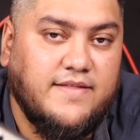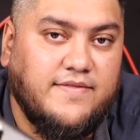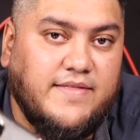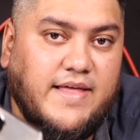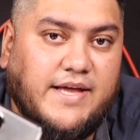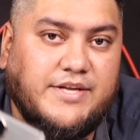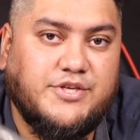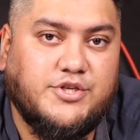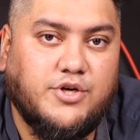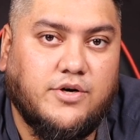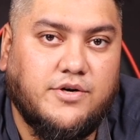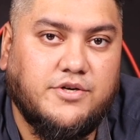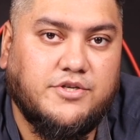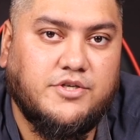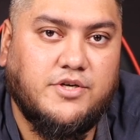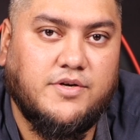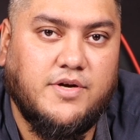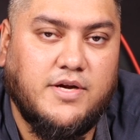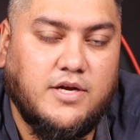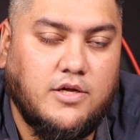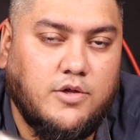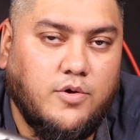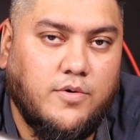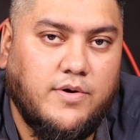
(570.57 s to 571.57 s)
That charger
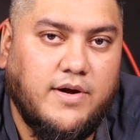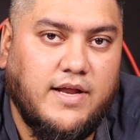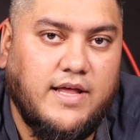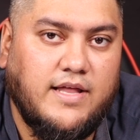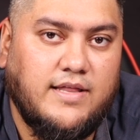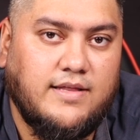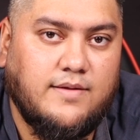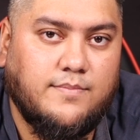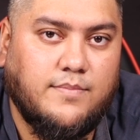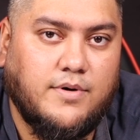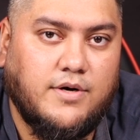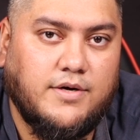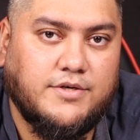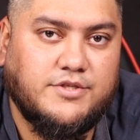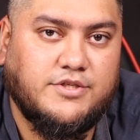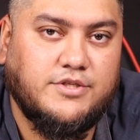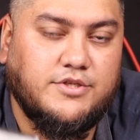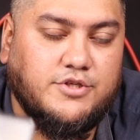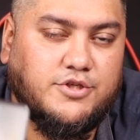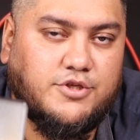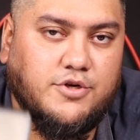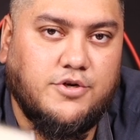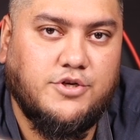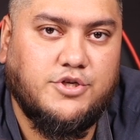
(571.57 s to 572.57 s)
included in the box
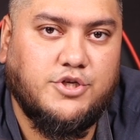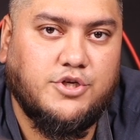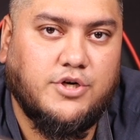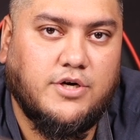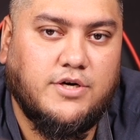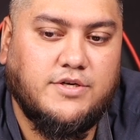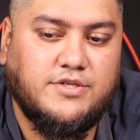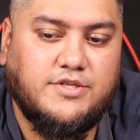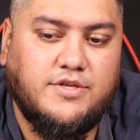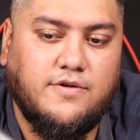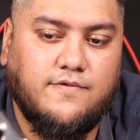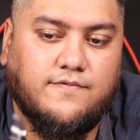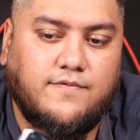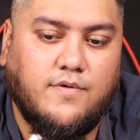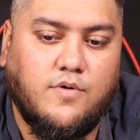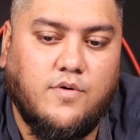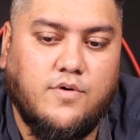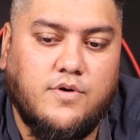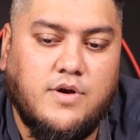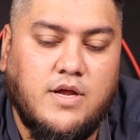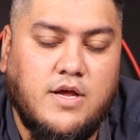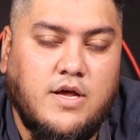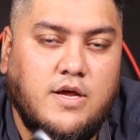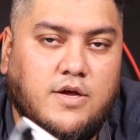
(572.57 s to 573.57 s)
should charge the
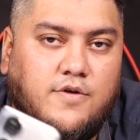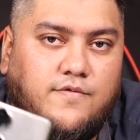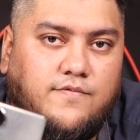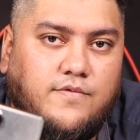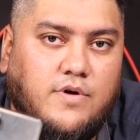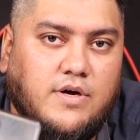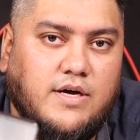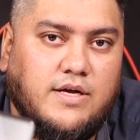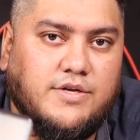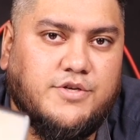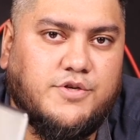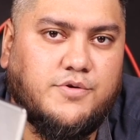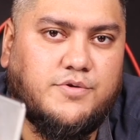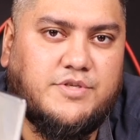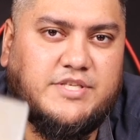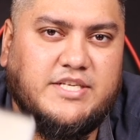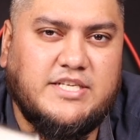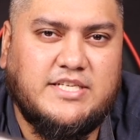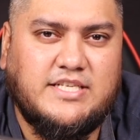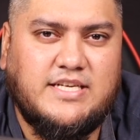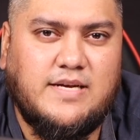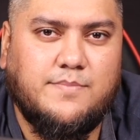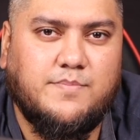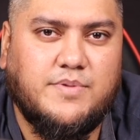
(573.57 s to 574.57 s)
phone to
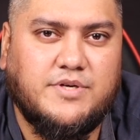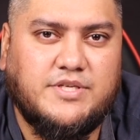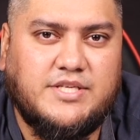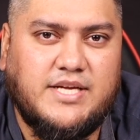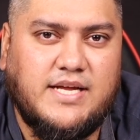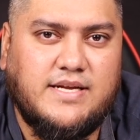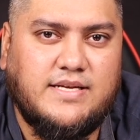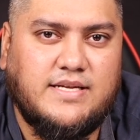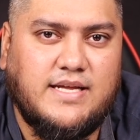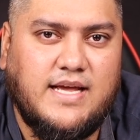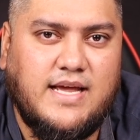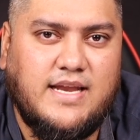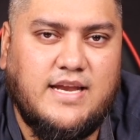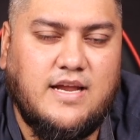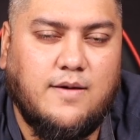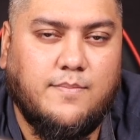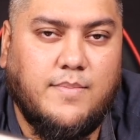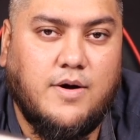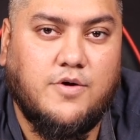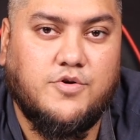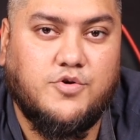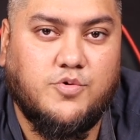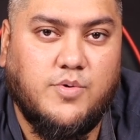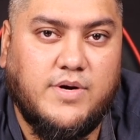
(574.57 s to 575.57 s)
60% in
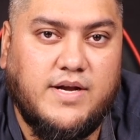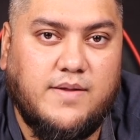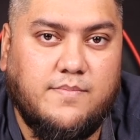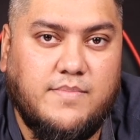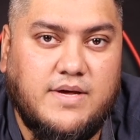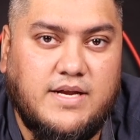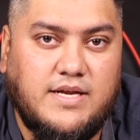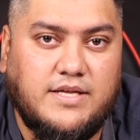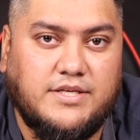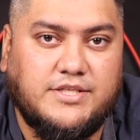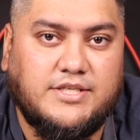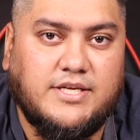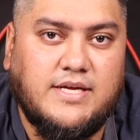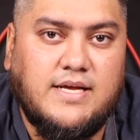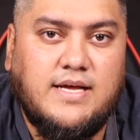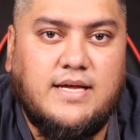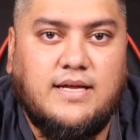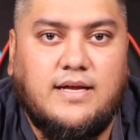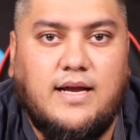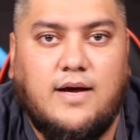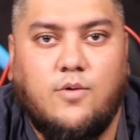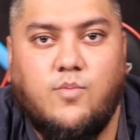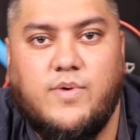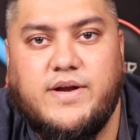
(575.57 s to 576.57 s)
about 20 minutes.
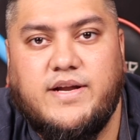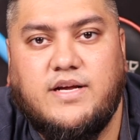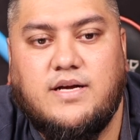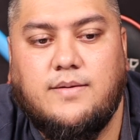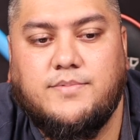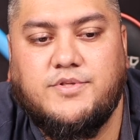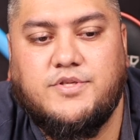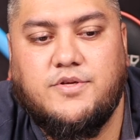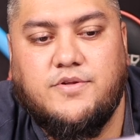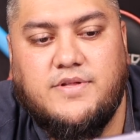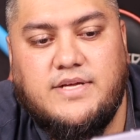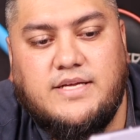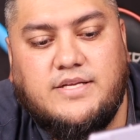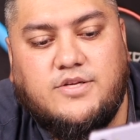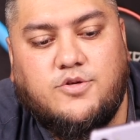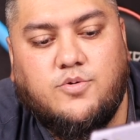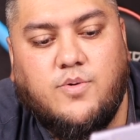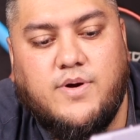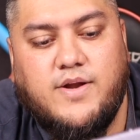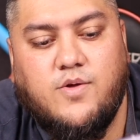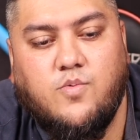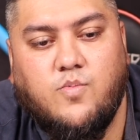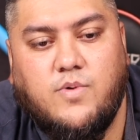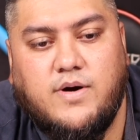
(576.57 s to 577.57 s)
Now, when it comes to the
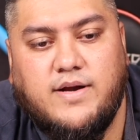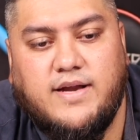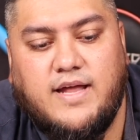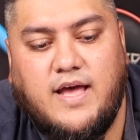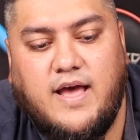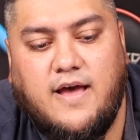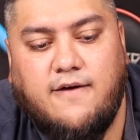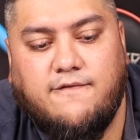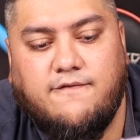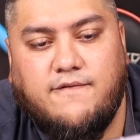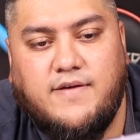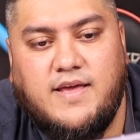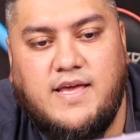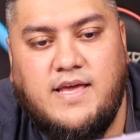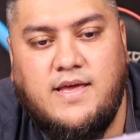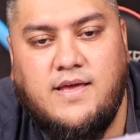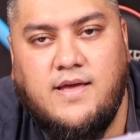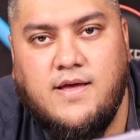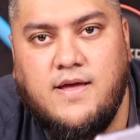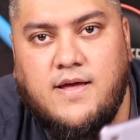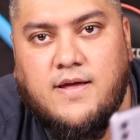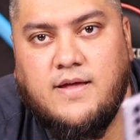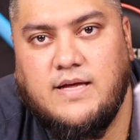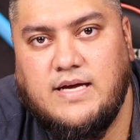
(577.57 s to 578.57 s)
21
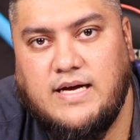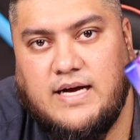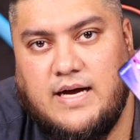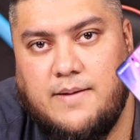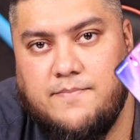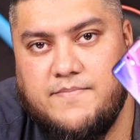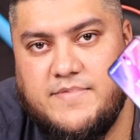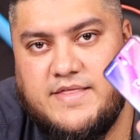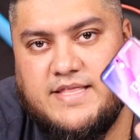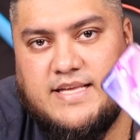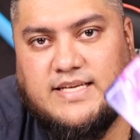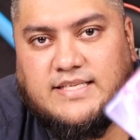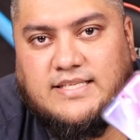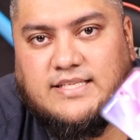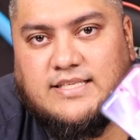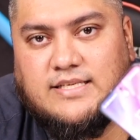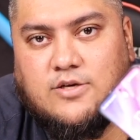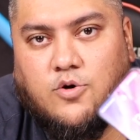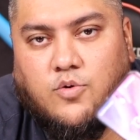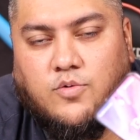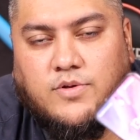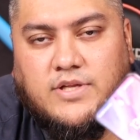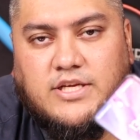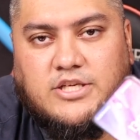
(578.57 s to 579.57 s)
FE, this
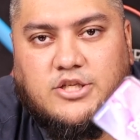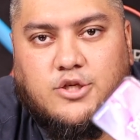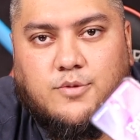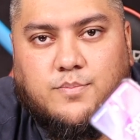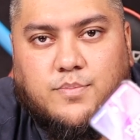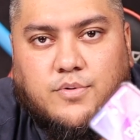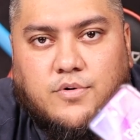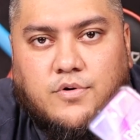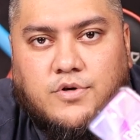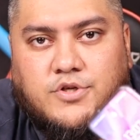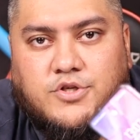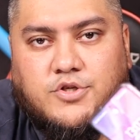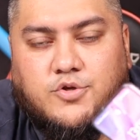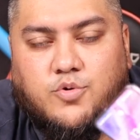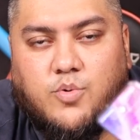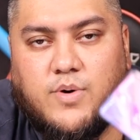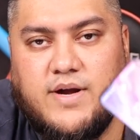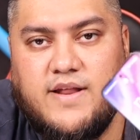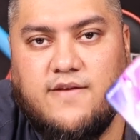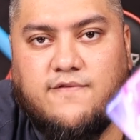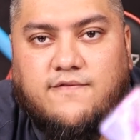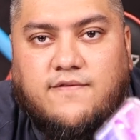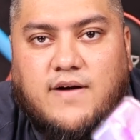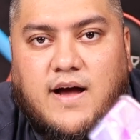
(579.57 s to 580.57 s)
only supports
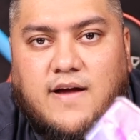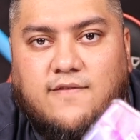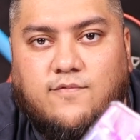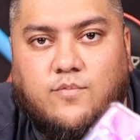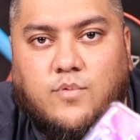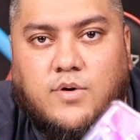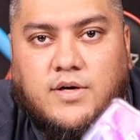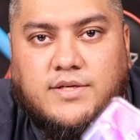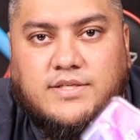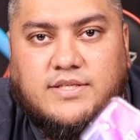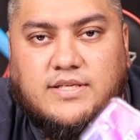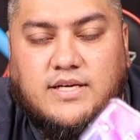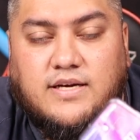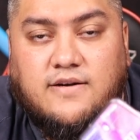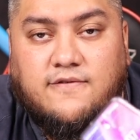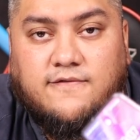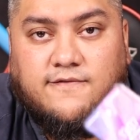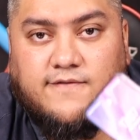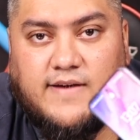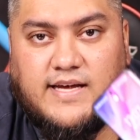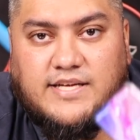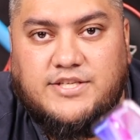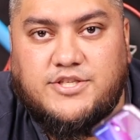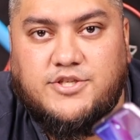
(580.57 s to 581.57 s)
25 watts
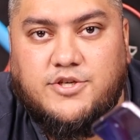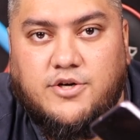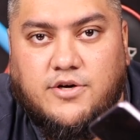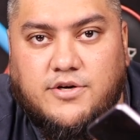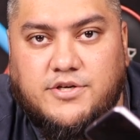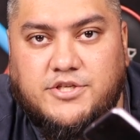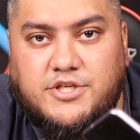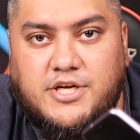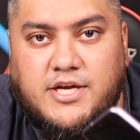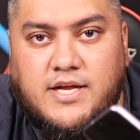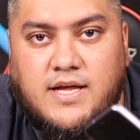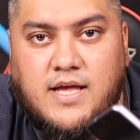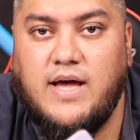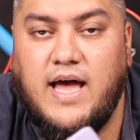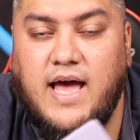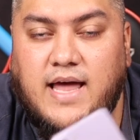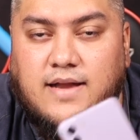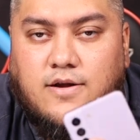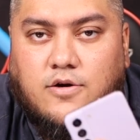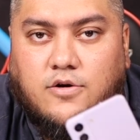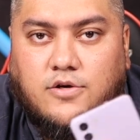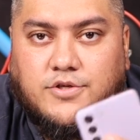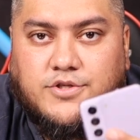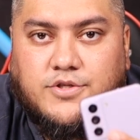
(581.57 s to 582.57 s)
of fast charging,
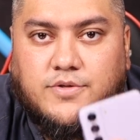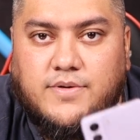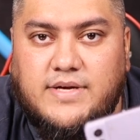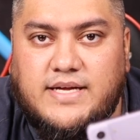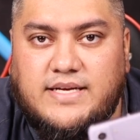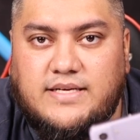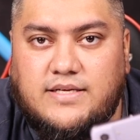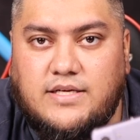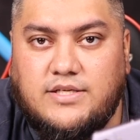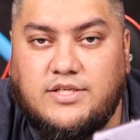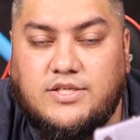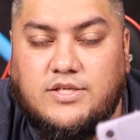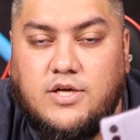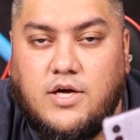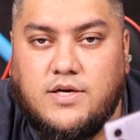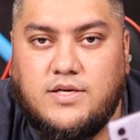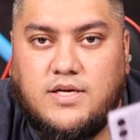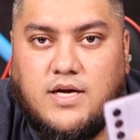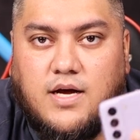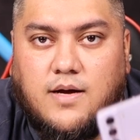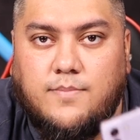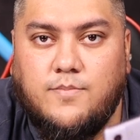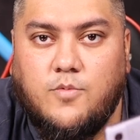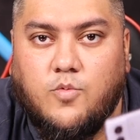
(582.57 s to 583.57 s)
and also it does
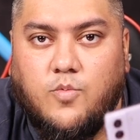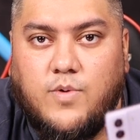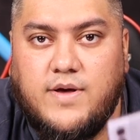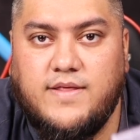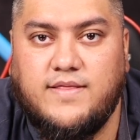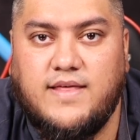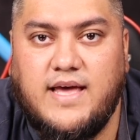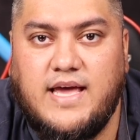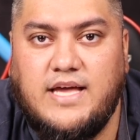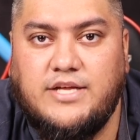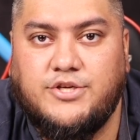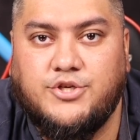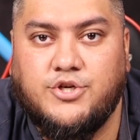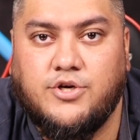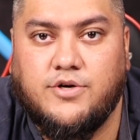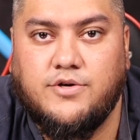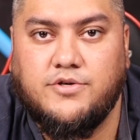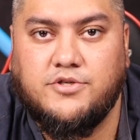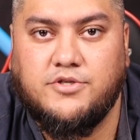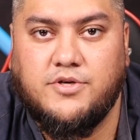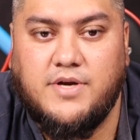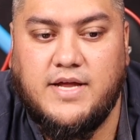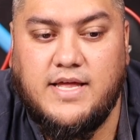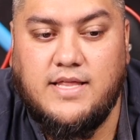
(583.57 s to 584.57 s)
not come with a
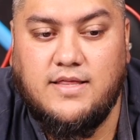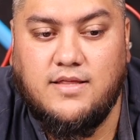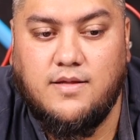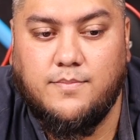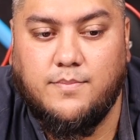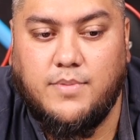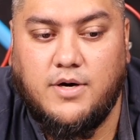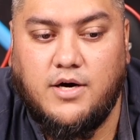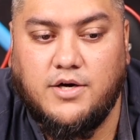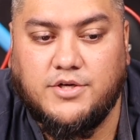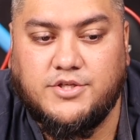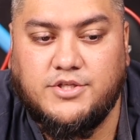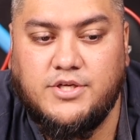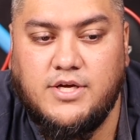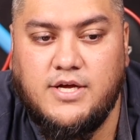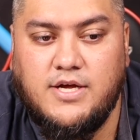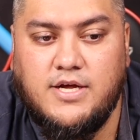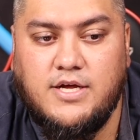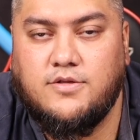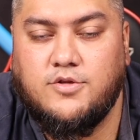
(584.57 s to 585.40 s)
charger in the box.